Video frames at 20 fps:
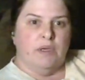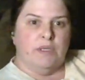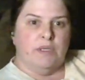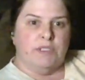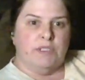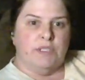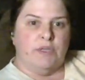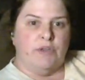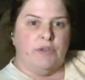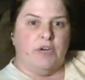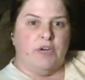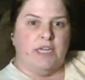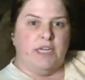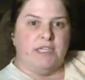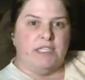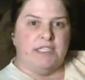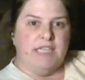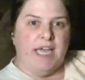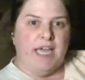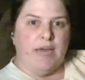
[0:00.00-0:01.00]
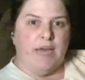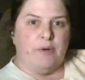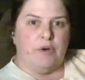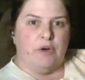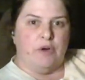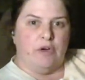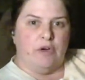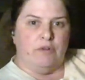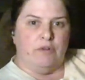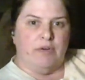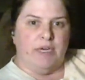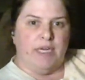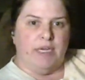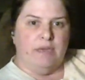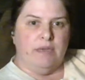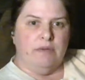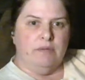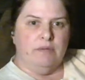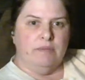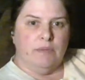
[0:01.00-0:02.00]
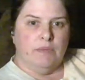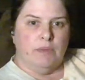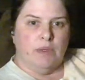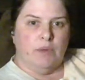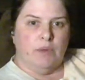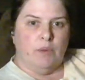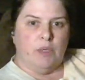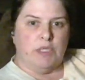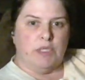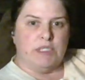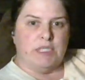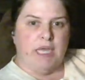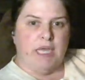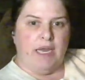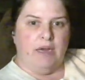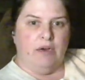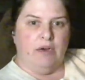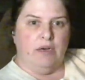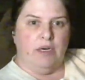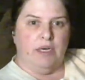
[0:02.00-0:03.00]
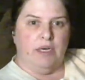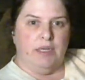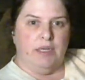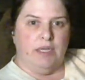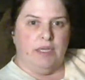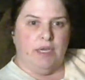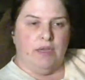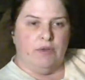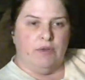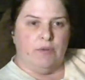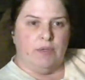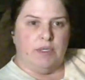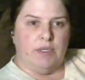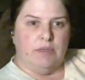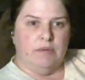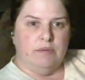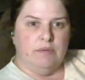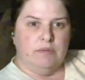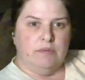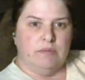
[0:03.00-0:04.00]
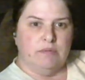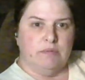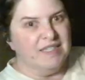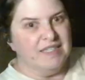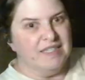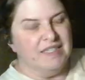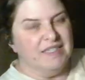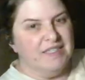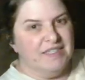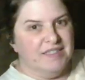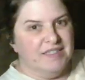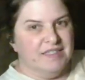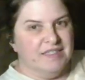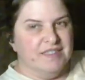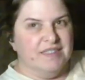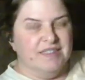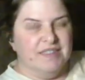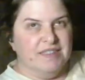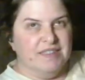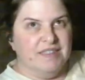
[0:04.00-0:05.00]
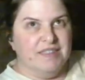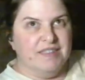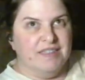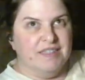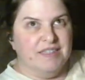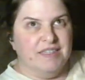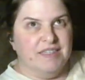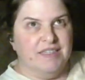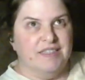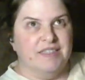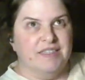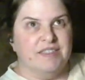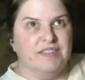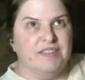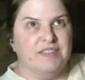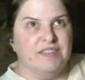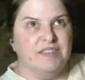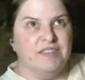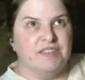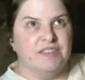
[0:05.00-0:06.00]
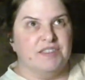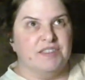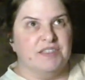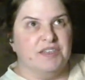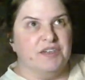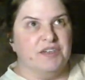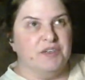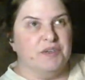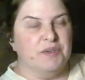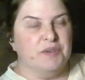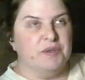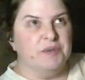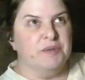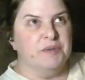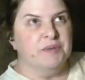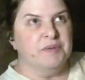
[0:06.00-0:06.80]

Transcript: So they're at the tower already. Where's Aaron and the other one? Uh, so